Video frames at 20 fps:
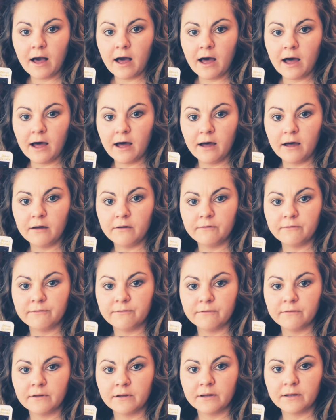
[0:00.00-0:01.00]

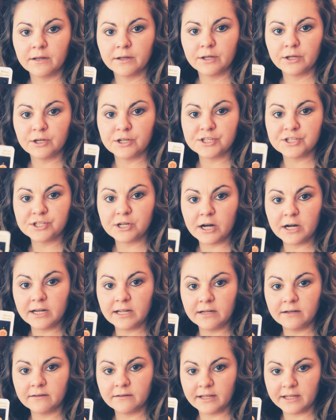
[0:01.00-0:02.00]
of you're
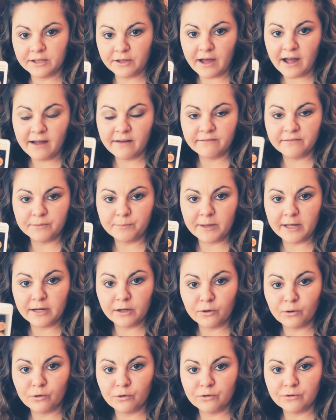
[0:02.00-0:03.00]
starting like you have the
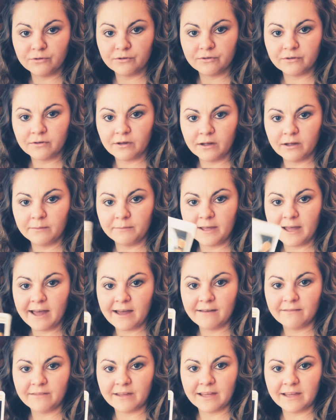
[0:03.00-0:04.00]
pentacles um, you
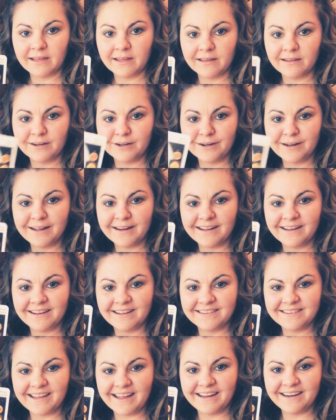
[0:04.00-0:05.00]
have eight you're not at
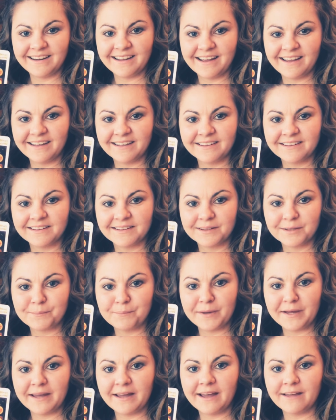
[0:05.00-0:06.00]
a 10 yet
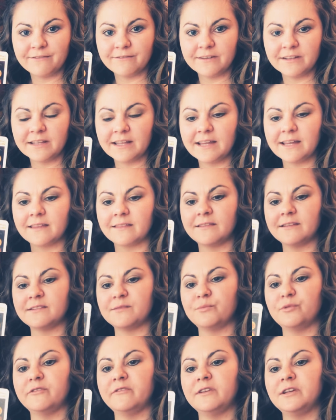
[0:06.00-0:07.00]
but I feel like
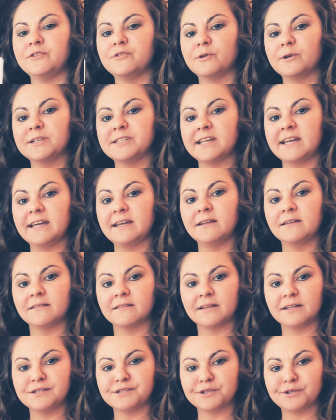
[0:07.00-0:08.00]
this moving towards
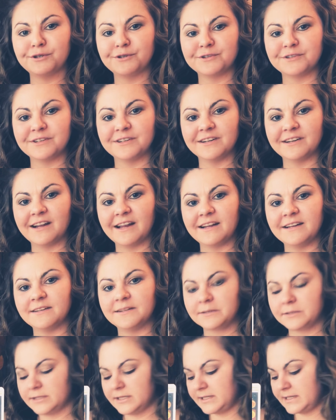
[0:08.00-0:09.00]
eight gets closer to
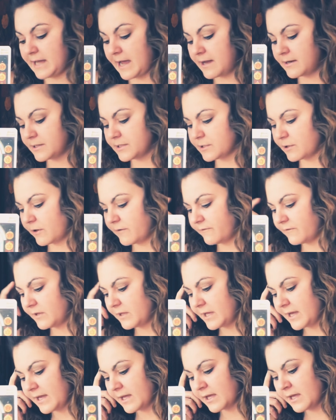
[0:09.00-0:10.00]
nine to 10. So I
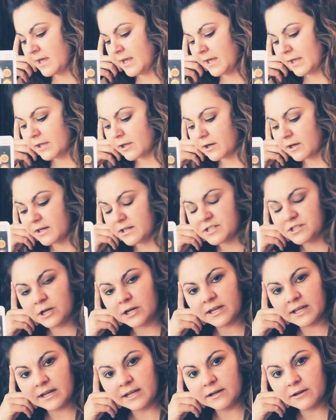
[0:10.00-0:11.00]
feel like you're gonna
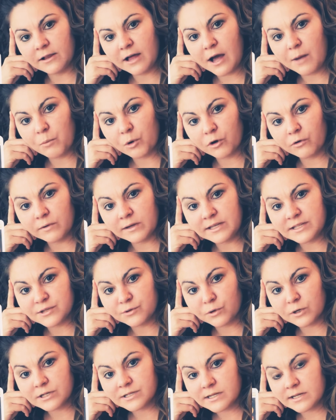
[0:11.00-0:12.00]
start getting a lot more
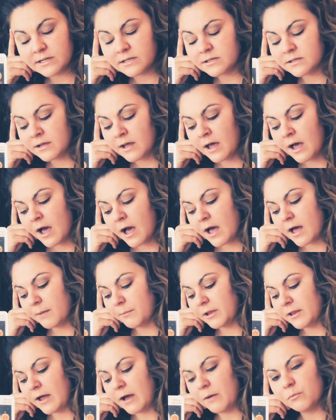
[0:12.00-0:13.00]
resources,
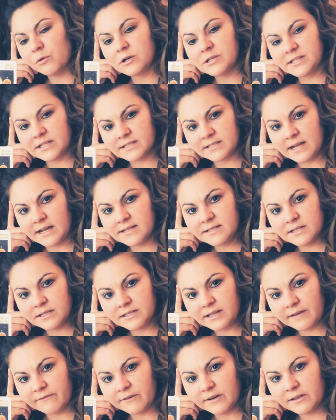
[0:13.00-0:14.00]
um, a lot more success, so
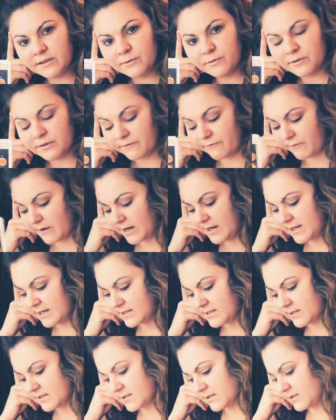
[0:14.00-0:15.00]
definitely with the
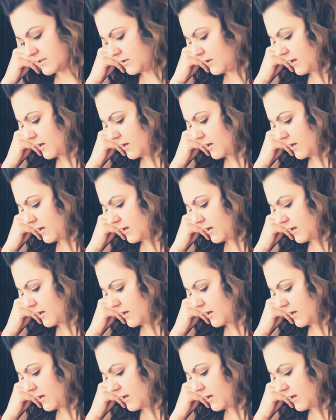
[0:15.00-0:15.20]
finances, because you